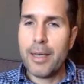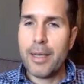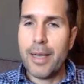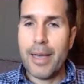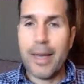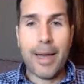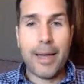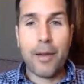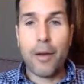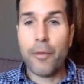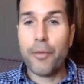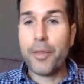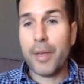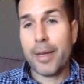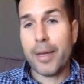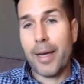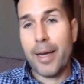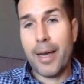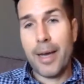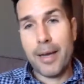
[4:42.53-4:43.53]
And I don't
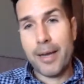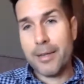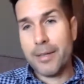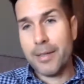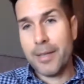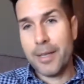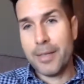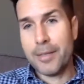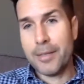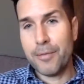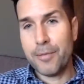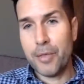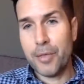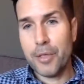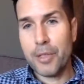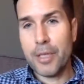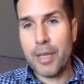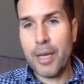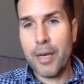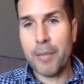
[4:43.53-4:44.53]
think I had a sense of
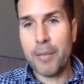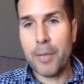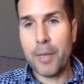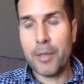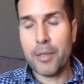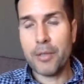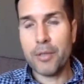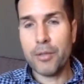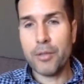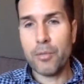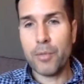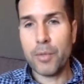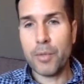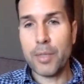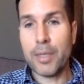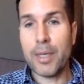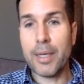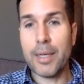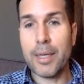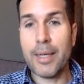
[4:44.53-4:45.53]
just how much was
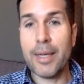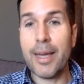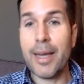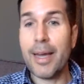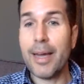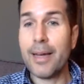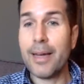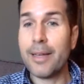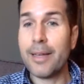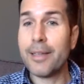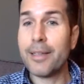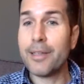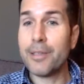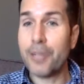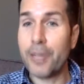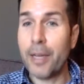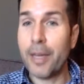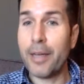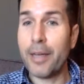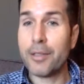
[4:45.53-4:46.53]
going to get edited and
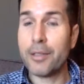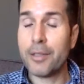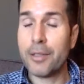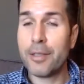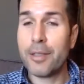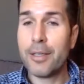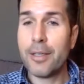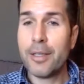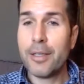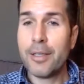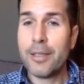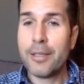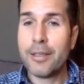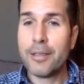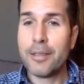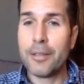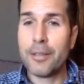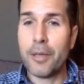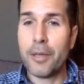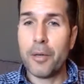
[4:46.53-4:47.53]
changed.
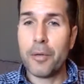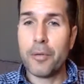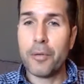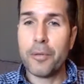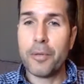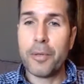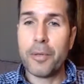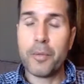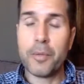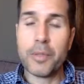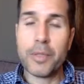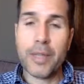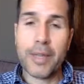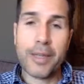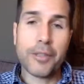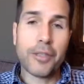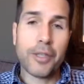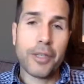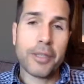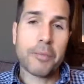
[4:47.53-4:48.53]
So it was like
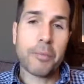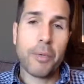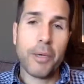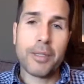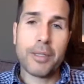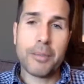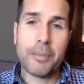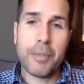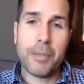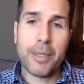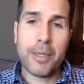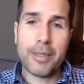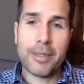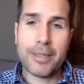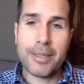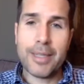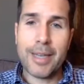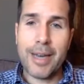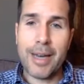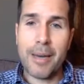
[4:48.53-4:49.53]
she explained to me at the
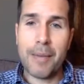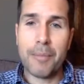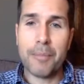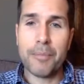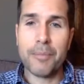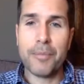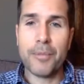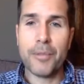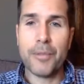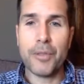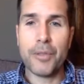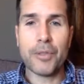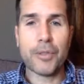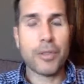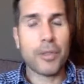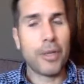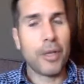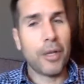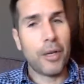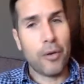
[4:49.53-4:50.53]
time,
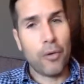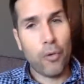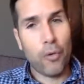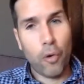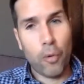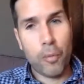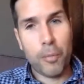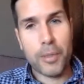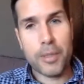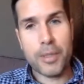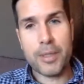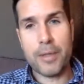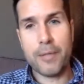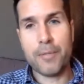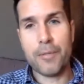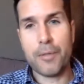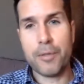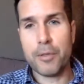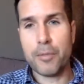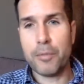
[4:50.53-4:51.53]
there's an enormous
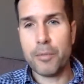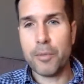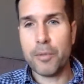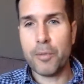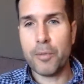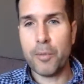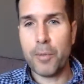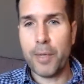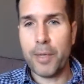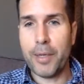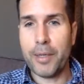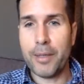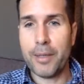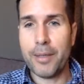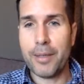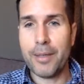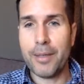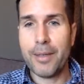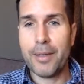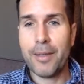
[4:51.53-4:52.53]
difference between
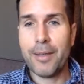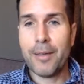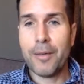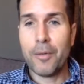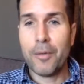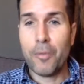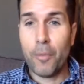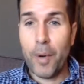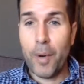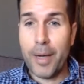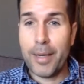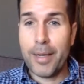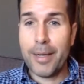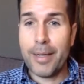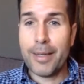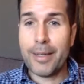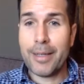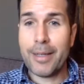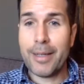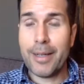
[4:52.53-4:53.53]

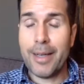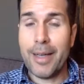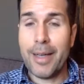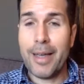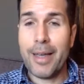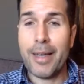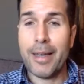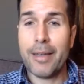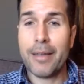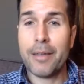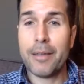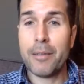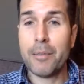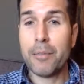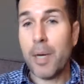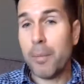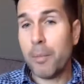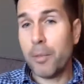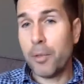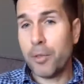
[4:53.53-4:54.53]
writing and
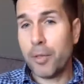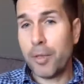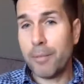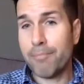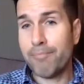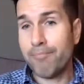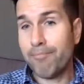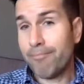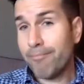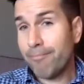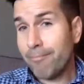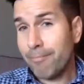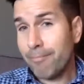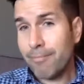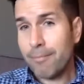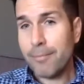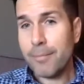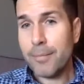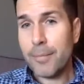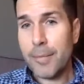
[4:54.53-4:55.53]
publishing.
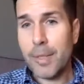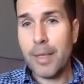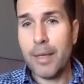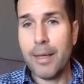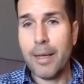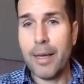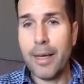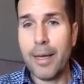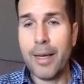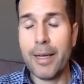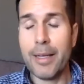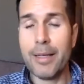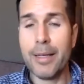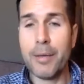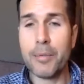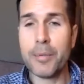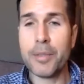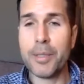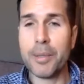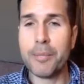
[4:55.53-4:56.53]
And
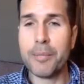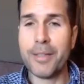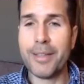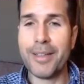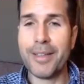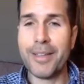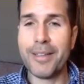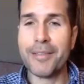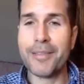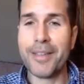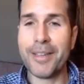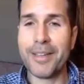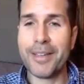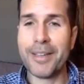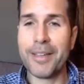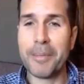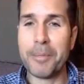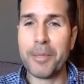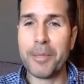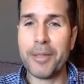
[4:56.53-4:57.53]
that was something that I've kind of
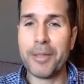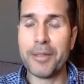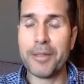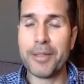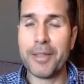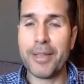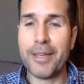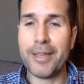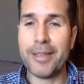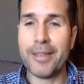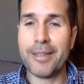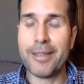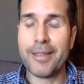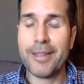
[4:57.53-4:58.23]
come to understand.